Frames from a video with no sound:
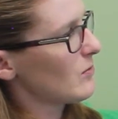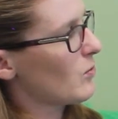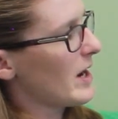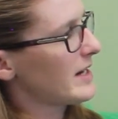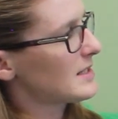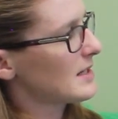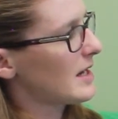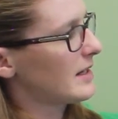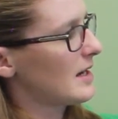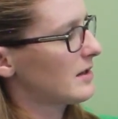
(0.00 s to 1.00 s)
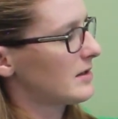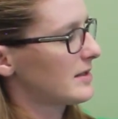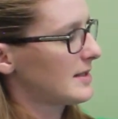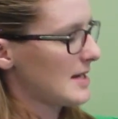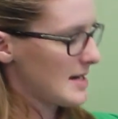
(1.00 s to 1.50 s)
white on the
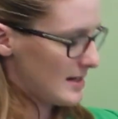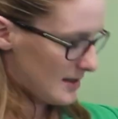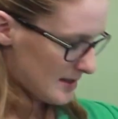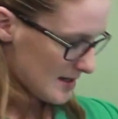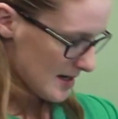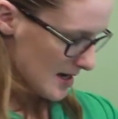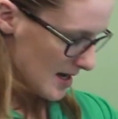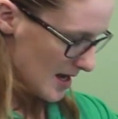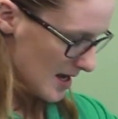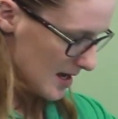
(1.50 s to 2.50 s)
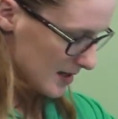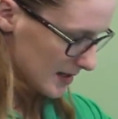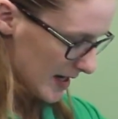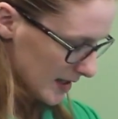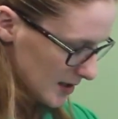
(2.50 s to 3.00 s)
underside. And
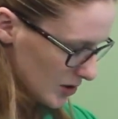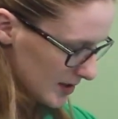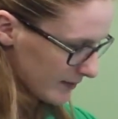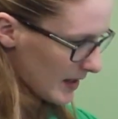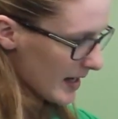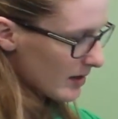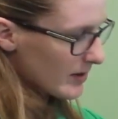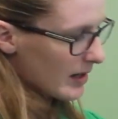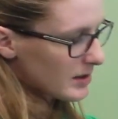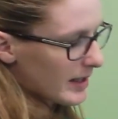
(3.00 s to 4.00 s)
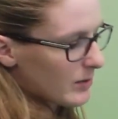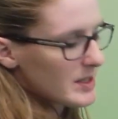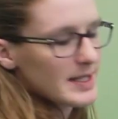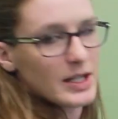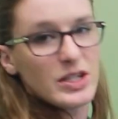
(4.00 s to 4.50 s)
as she's flying around, like
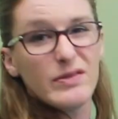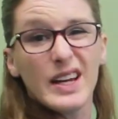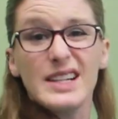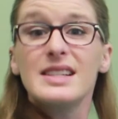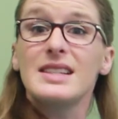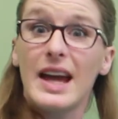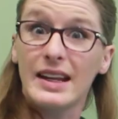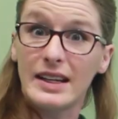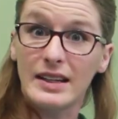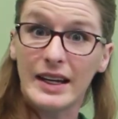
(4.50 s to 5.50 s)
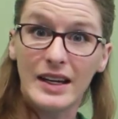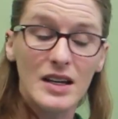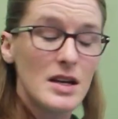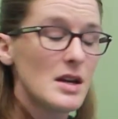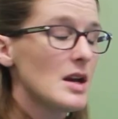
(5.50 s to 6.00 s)
we said, she flies
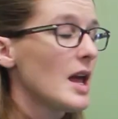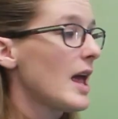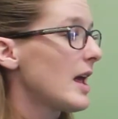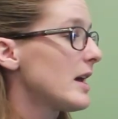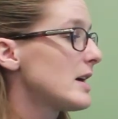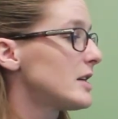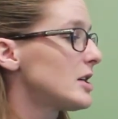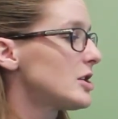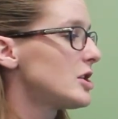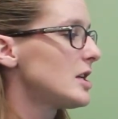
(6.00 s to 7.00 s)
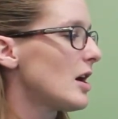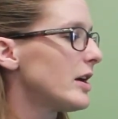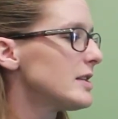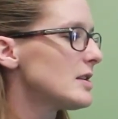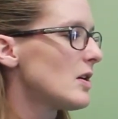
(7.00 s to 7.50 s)
silently, and she
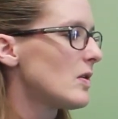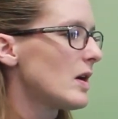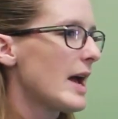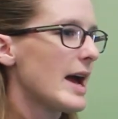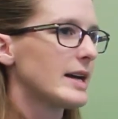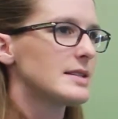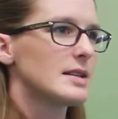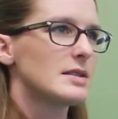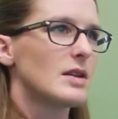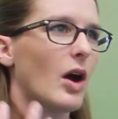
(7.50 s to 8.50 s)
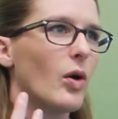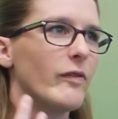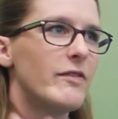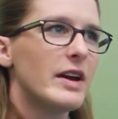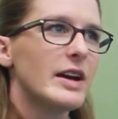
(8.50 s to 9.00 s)
also has this
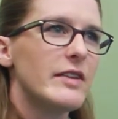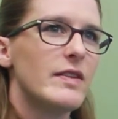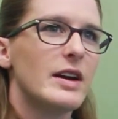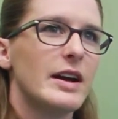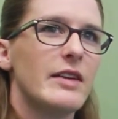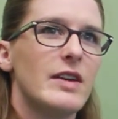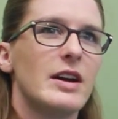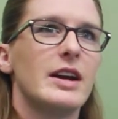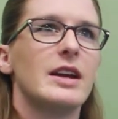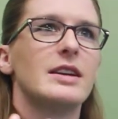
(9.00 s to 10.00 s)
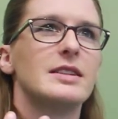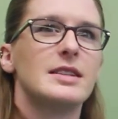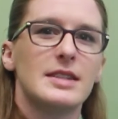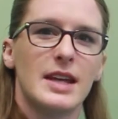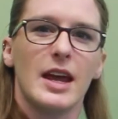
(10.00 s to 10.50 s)
very, very, very
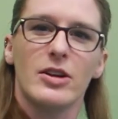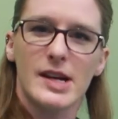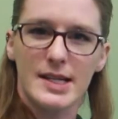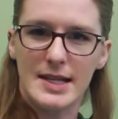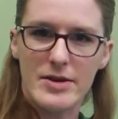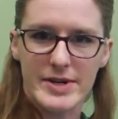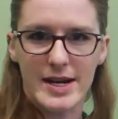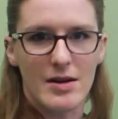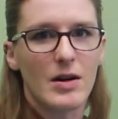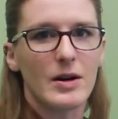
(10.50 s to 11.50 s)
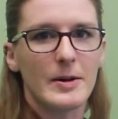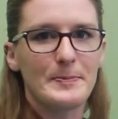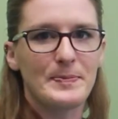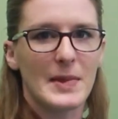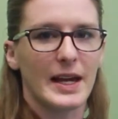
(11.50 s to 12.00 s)
scary sounding call.
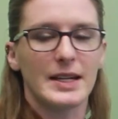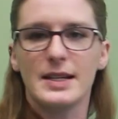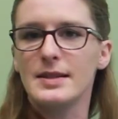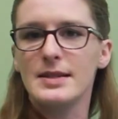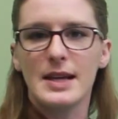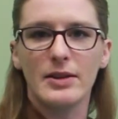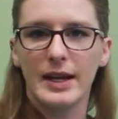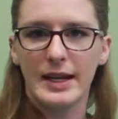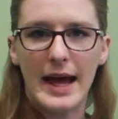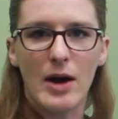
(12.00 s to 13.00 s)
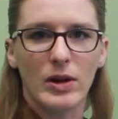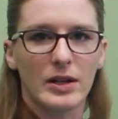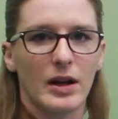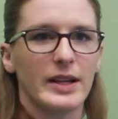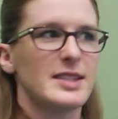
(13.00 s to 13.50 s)
Like, it doesn't sound like an owl
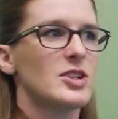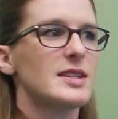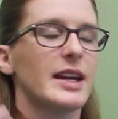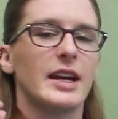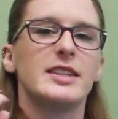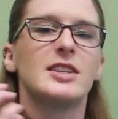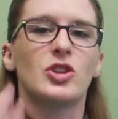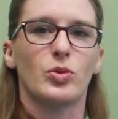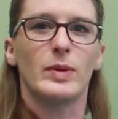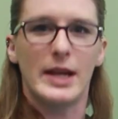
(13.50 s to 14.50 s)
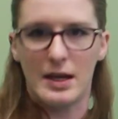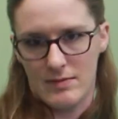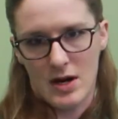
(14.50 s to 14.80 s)
at all. It's just like a scream